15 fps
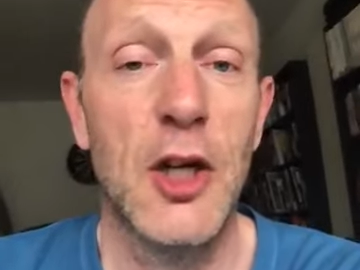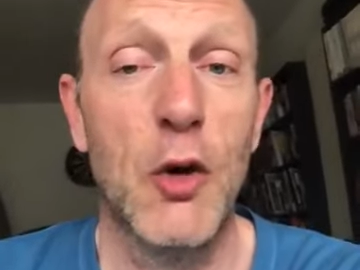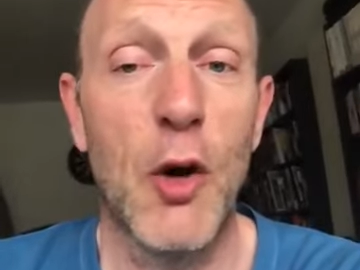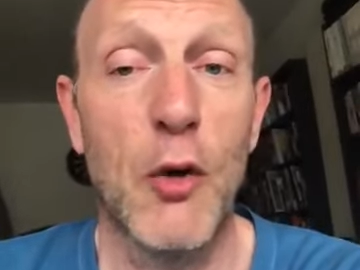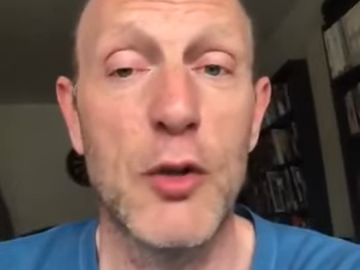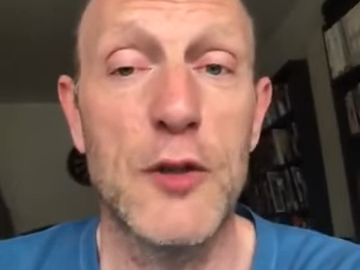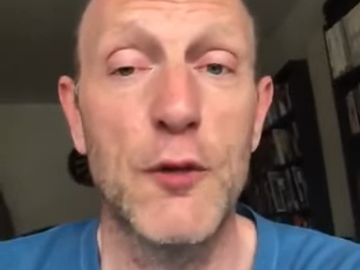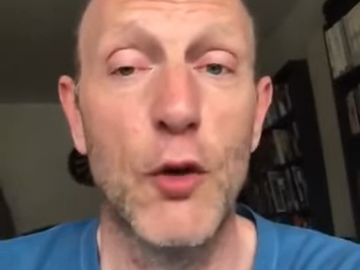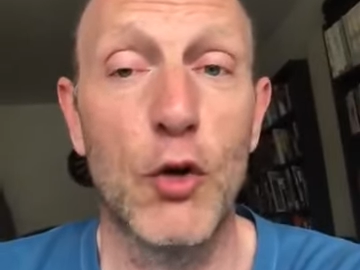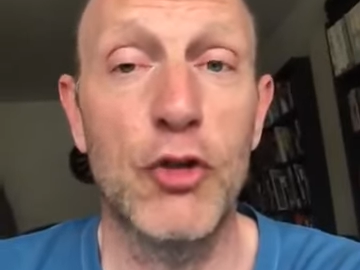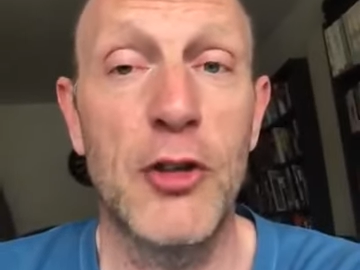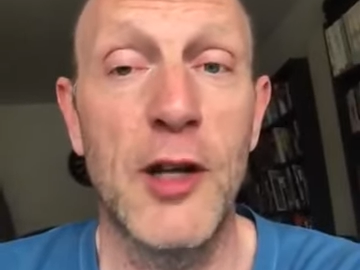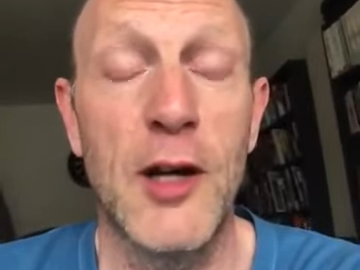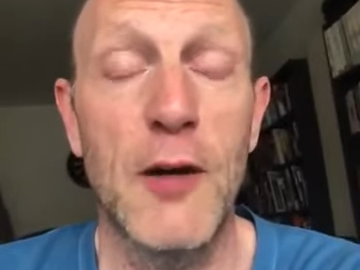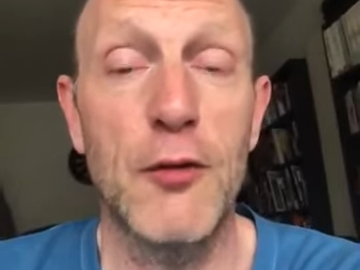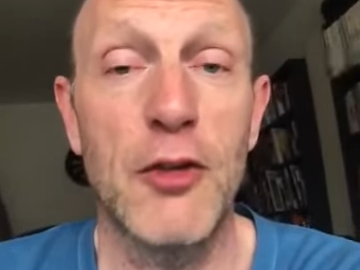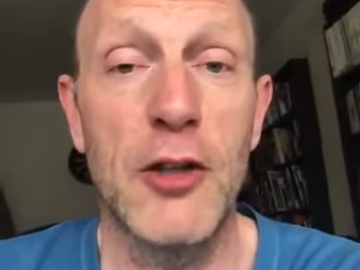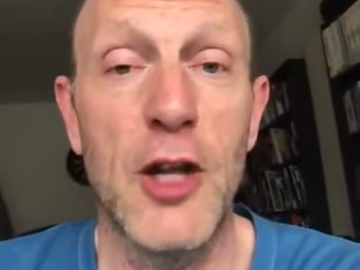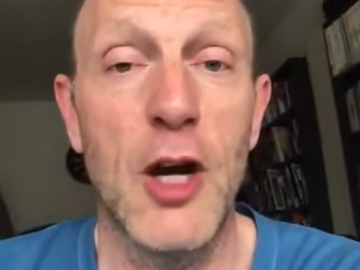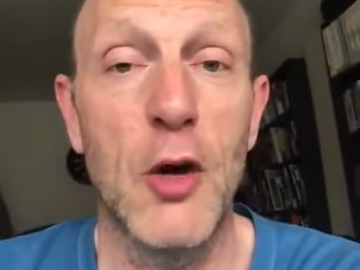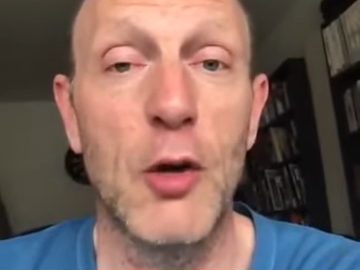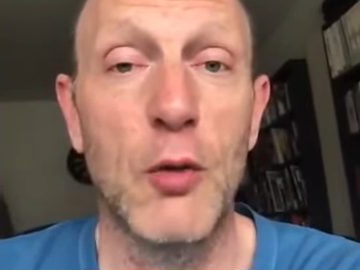who I was fortunate enough to
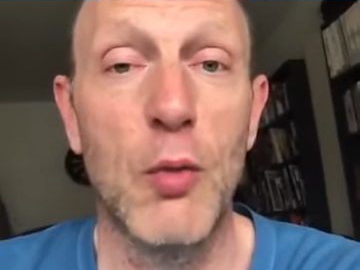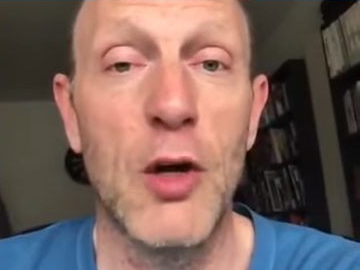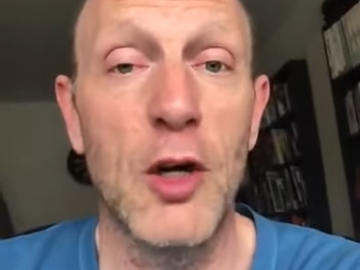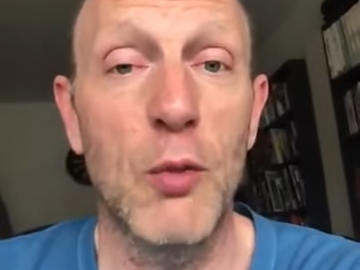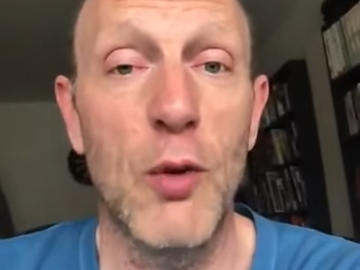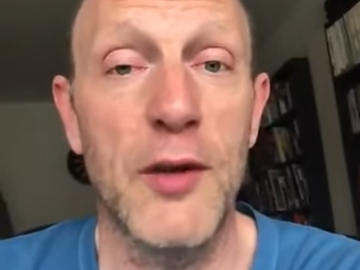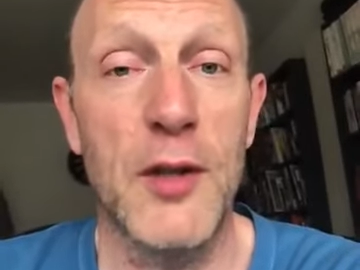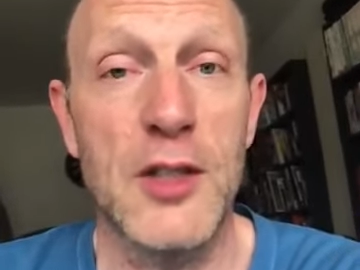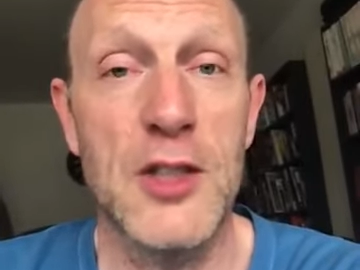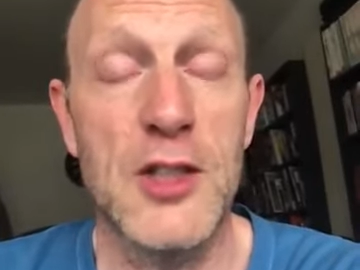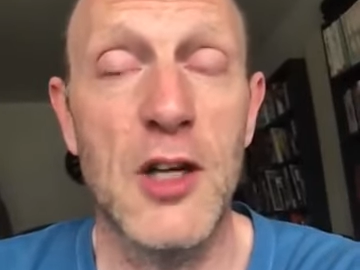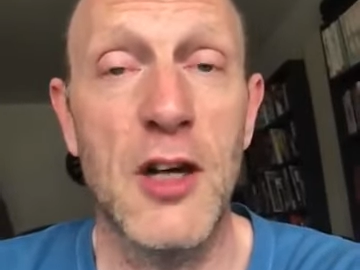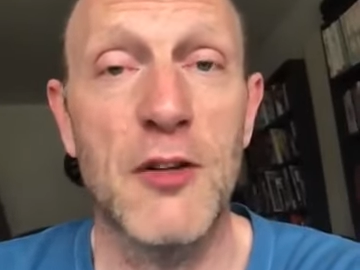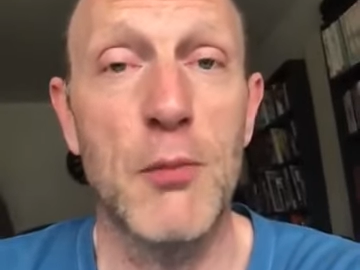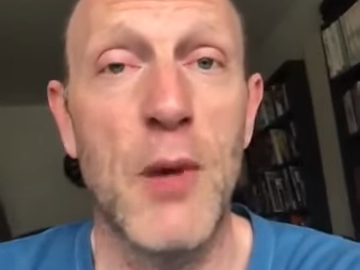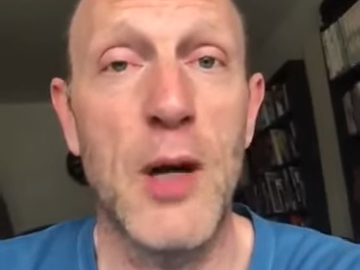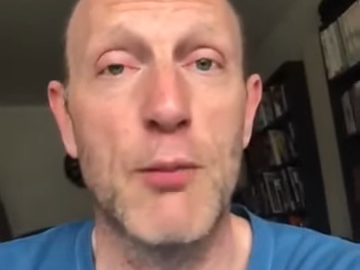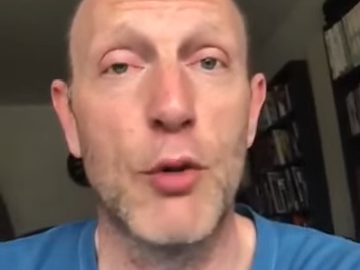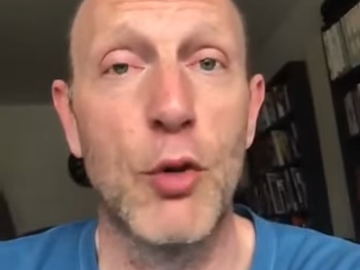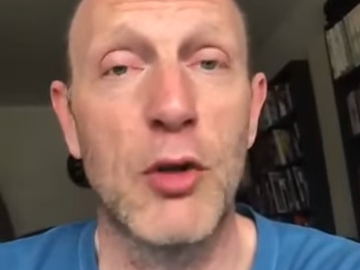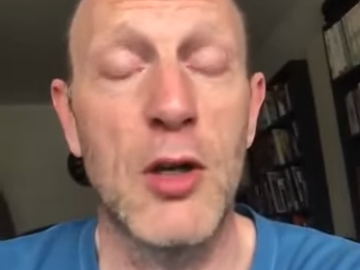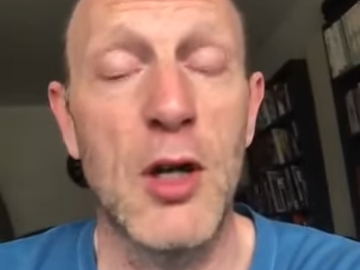know and work with at the start of my
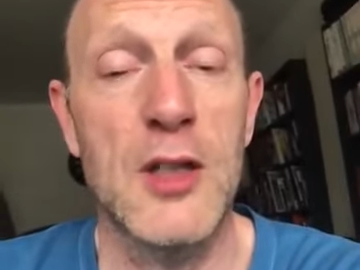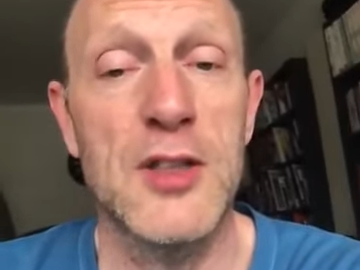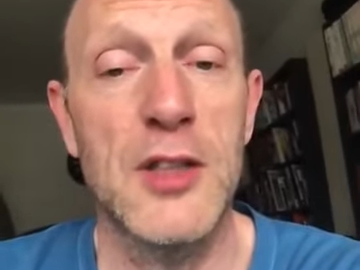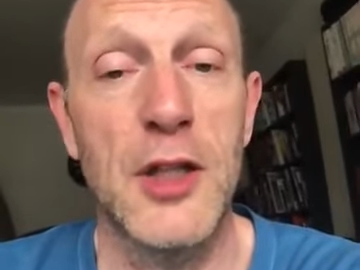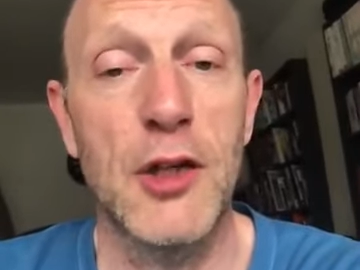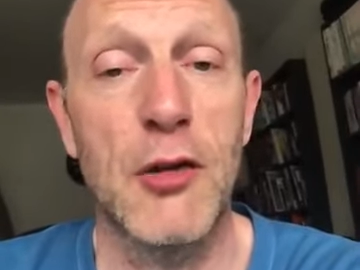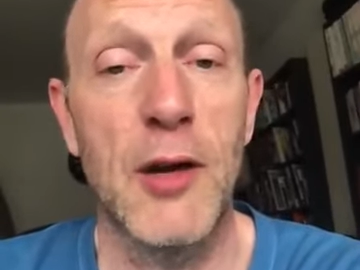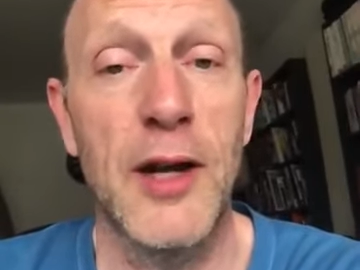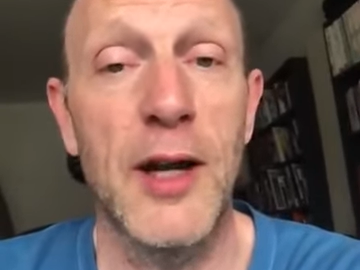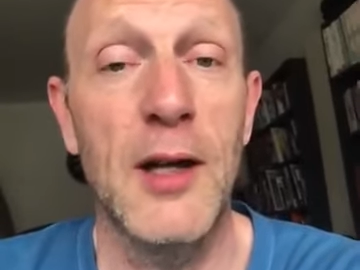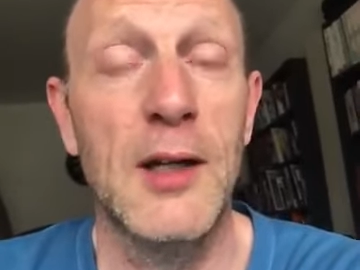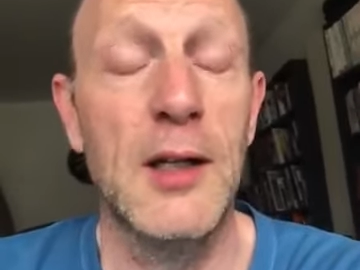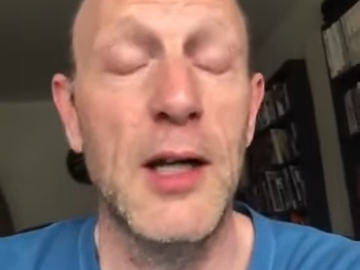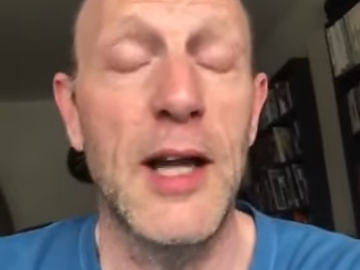broadcasting career.